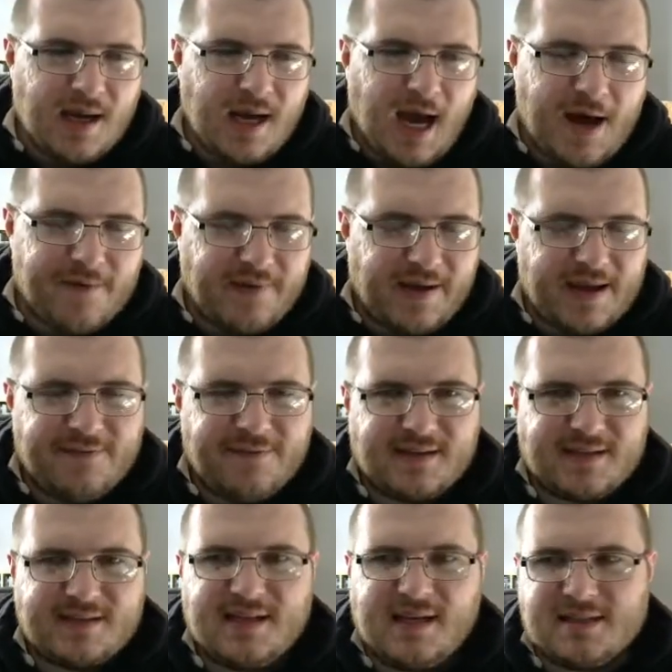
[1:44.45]
Have a
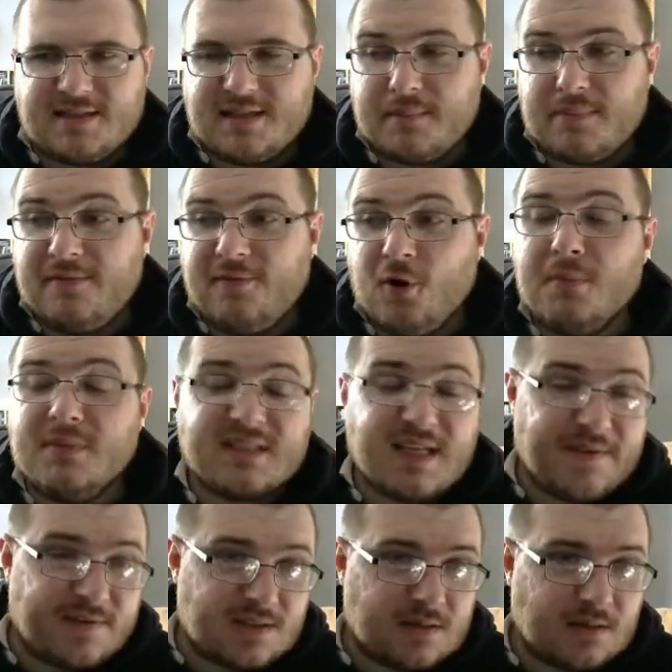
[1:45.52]
fantastic performance, give us